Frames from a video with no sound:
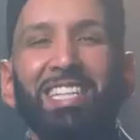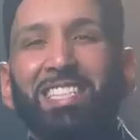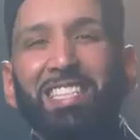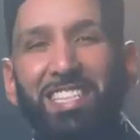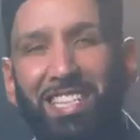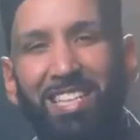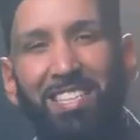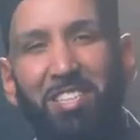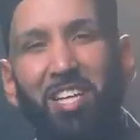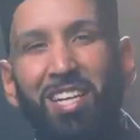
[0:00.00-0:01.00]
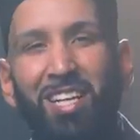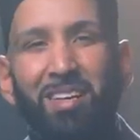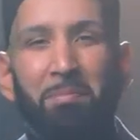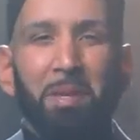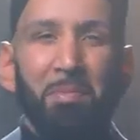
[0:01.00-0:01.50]
I just need to get to
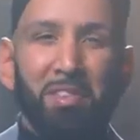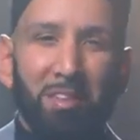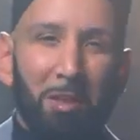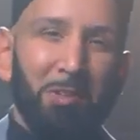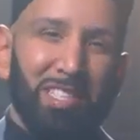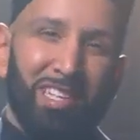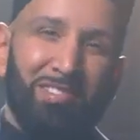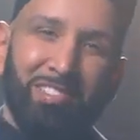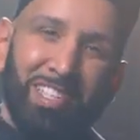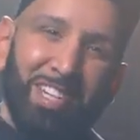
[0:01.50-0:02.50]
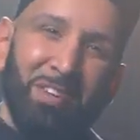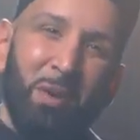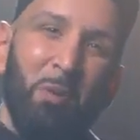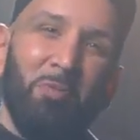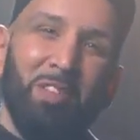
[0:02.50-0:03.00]
Jannah, maybe the lowest level, and then
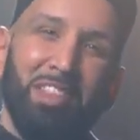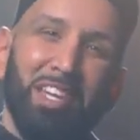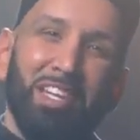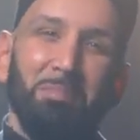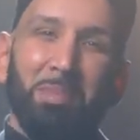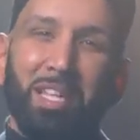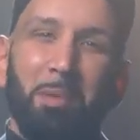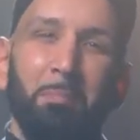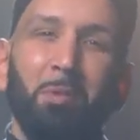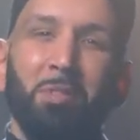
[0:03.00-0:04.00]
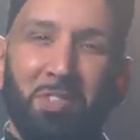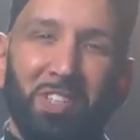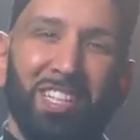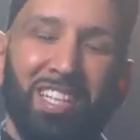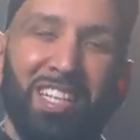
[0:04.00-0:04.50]
hopefully they can be that
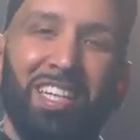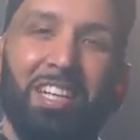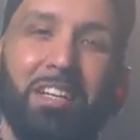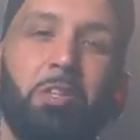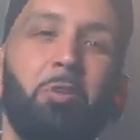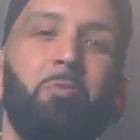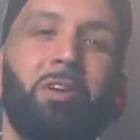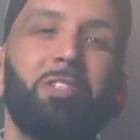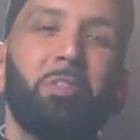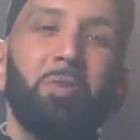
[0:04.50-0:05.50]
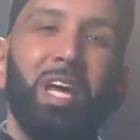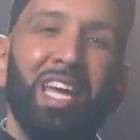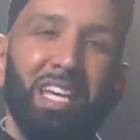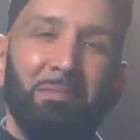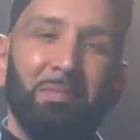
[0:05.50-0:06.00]
booster. You want to
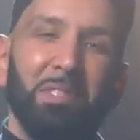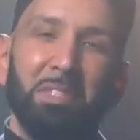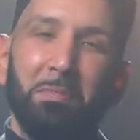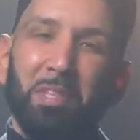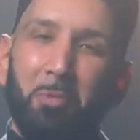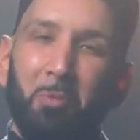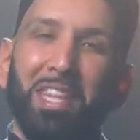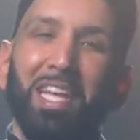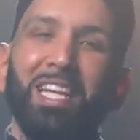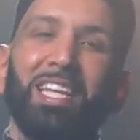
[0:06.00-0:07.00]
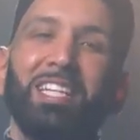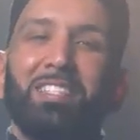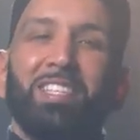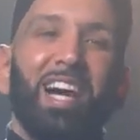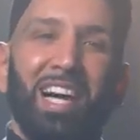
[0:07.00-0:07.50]
aim to be the one that
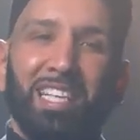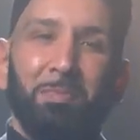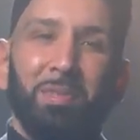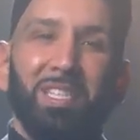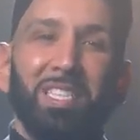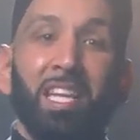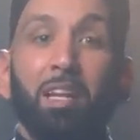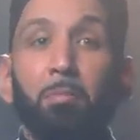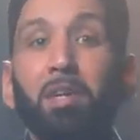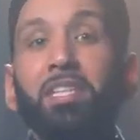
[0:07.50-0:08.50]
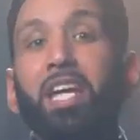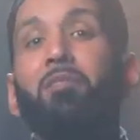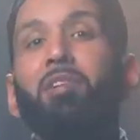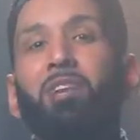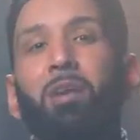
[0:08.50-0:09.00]
gets to the highest place and then brings
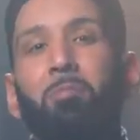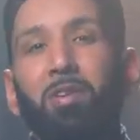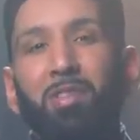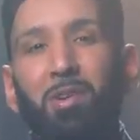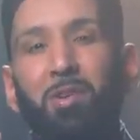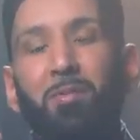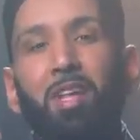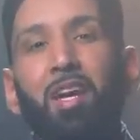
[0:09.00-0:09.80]
everyone up with you.